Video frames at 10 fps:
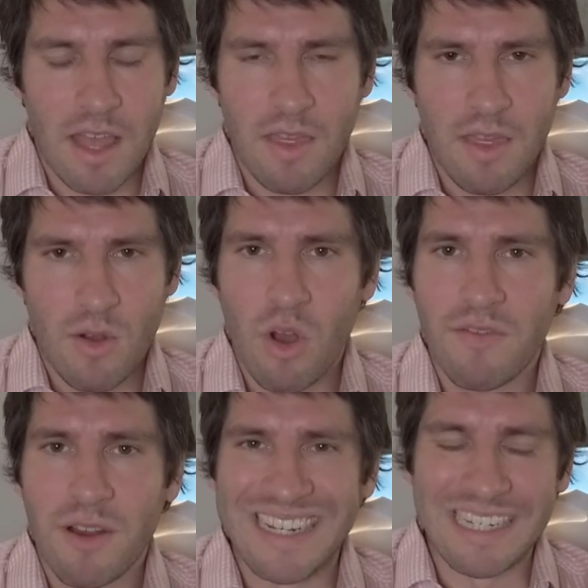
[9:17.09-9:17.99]
and they're
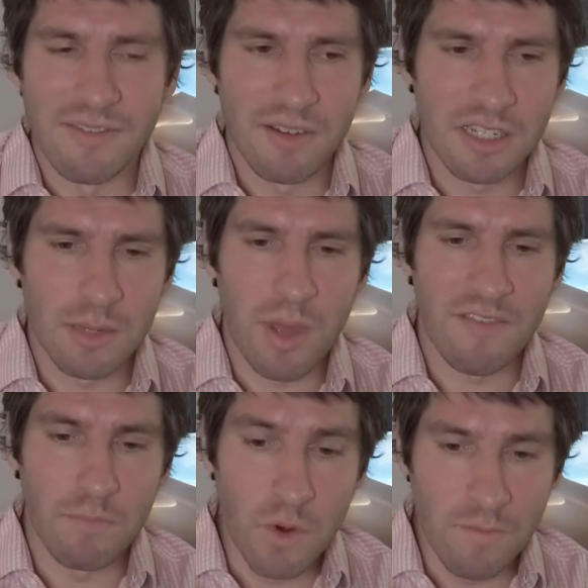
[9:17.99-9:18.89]
all very different some
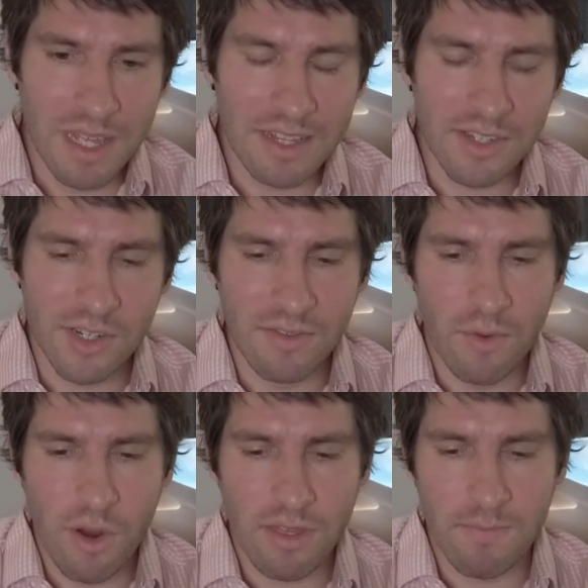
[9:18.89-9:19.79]
have movement and so
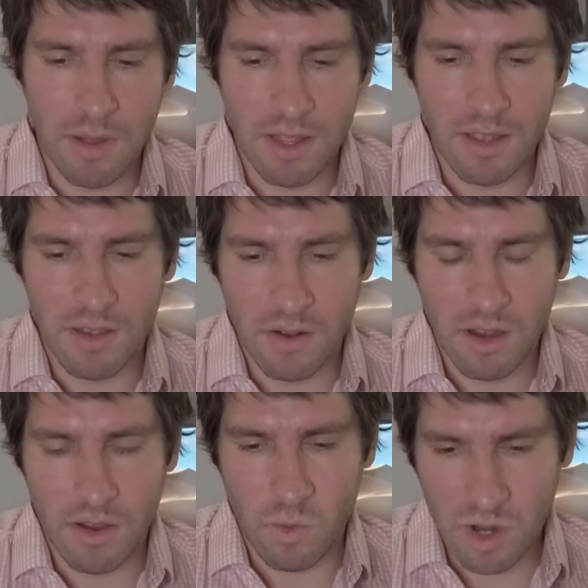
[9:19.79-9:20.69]
forth but
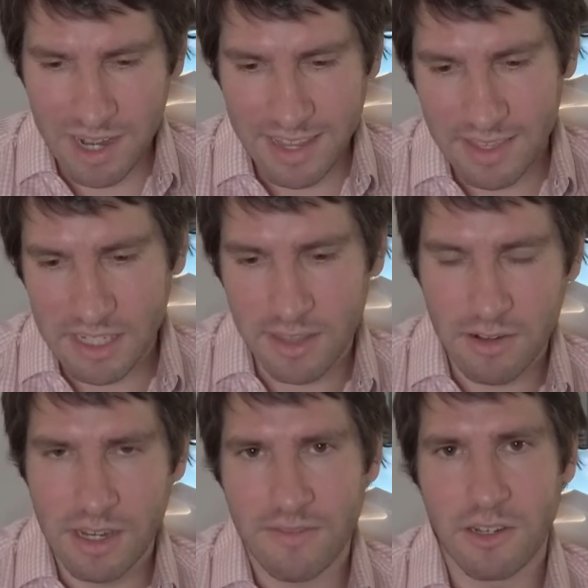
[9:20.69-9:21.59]
we're going to get these
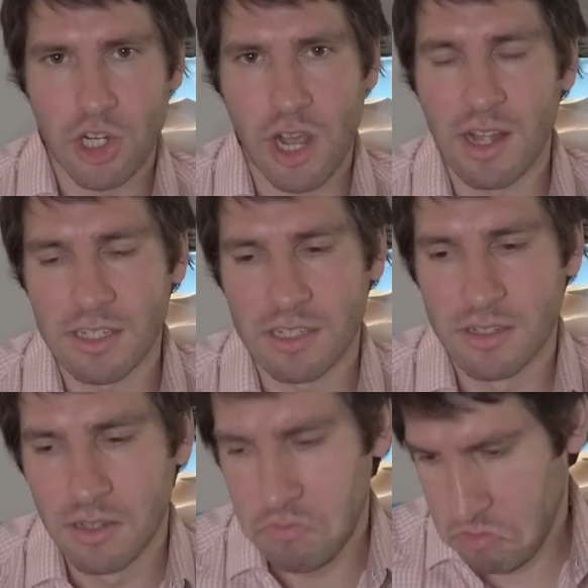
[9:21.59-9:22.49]
30 different shots
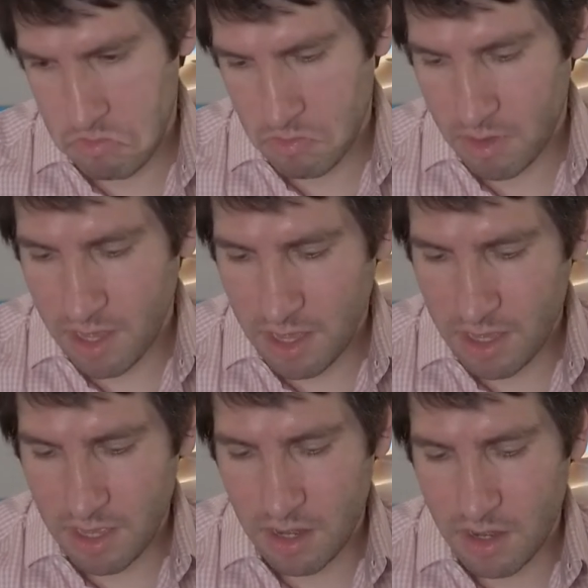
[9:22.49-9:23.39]

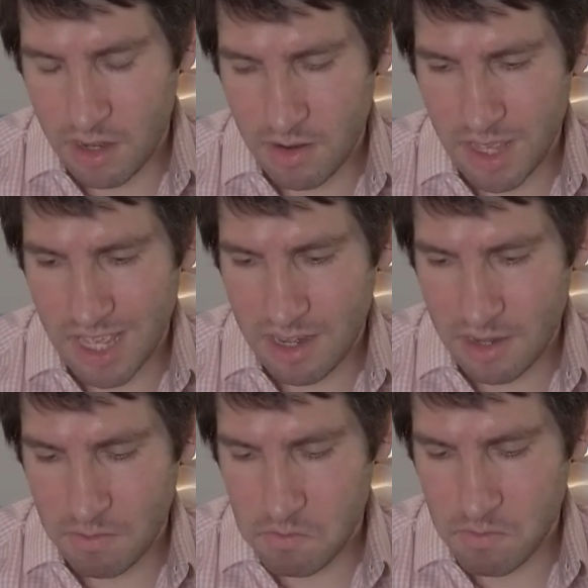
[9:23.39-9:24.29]
in
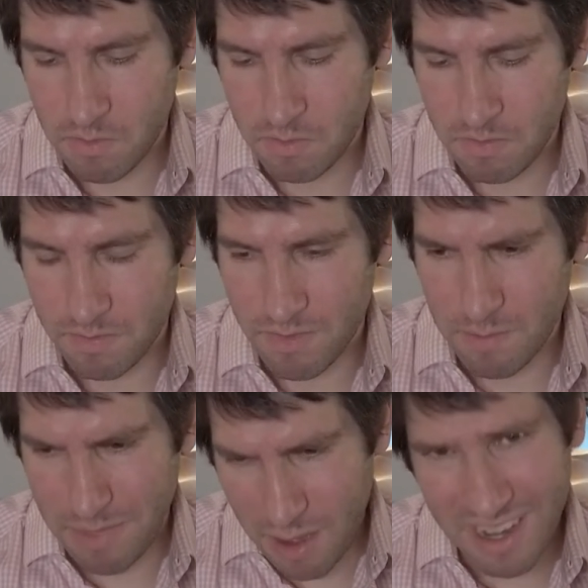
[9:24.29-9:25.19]
in
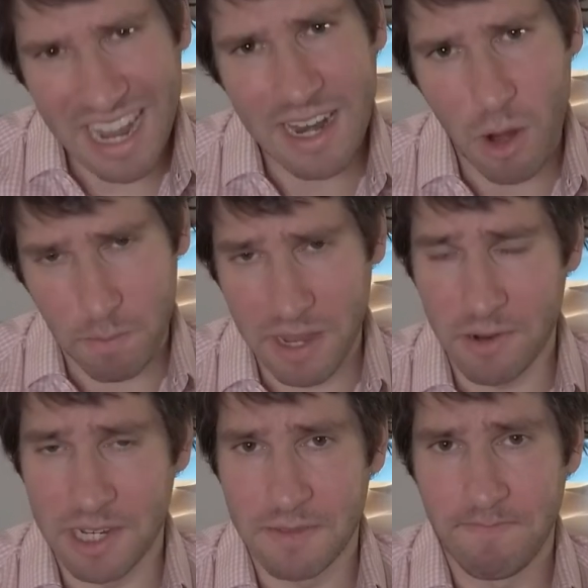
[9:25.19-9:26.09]
about an 8 hour
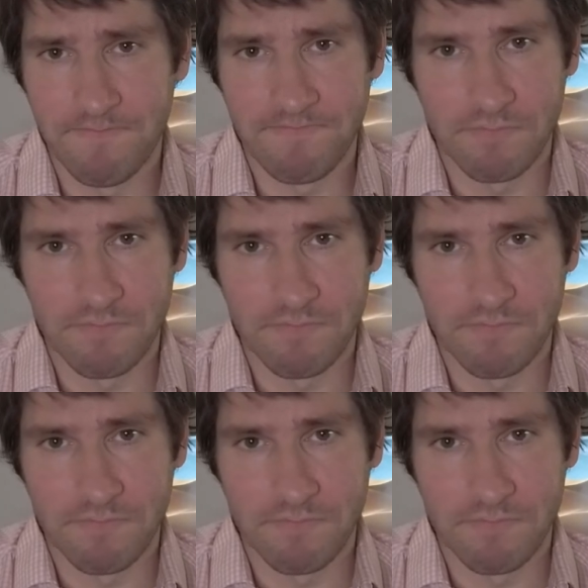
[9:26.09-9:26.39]
period